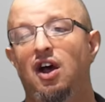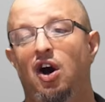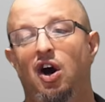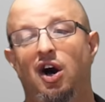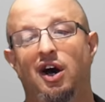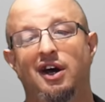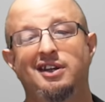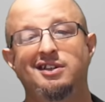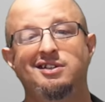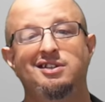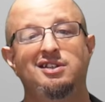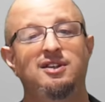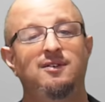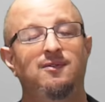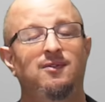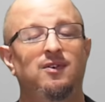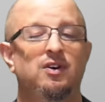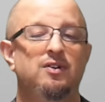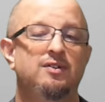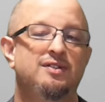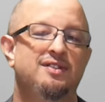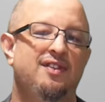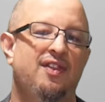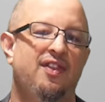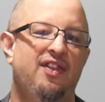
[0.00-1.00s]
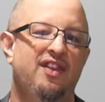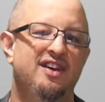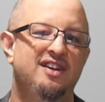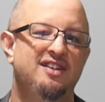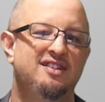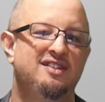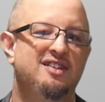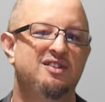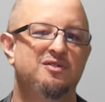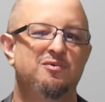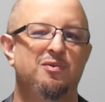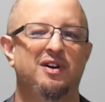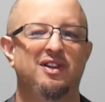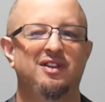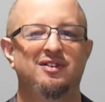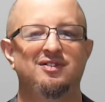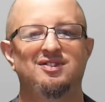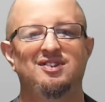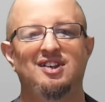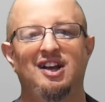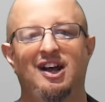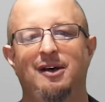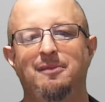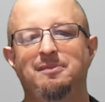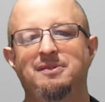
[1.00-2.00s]
Honestly, folks, this is one of
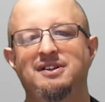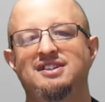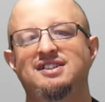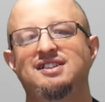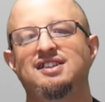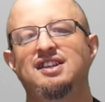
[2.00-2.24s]
those topics